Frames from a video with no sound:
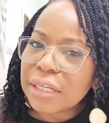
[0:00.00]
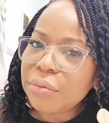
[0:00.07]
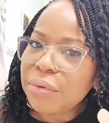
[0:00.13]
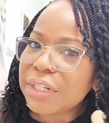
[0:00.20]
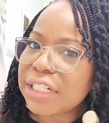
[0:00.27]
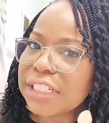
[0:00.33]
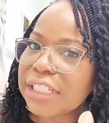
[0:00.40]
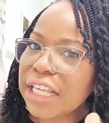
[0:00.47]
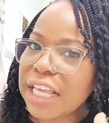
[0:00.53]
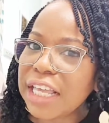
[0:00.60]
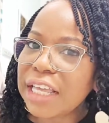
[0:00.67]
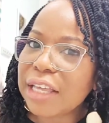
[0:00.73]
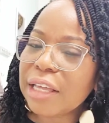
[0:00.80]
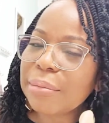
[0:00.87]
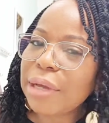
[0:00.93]
I want to
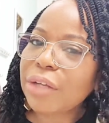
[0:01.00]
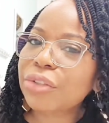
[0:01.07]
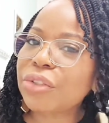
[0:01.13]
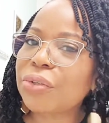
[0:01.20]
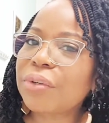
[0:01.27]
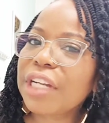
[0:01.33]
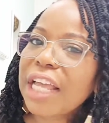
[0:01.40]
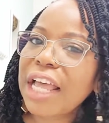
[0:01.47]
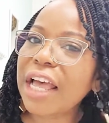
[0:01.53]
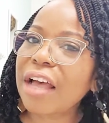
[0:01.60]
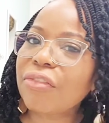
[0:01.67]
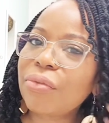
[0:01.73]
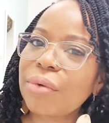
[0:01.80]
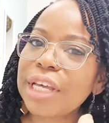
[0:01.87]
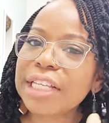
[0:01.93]
say about
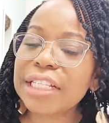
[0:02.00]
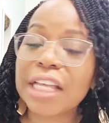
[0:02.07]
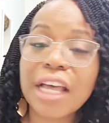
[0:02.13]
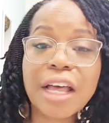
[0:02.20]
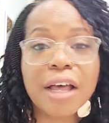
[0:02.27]
2.5 weeks.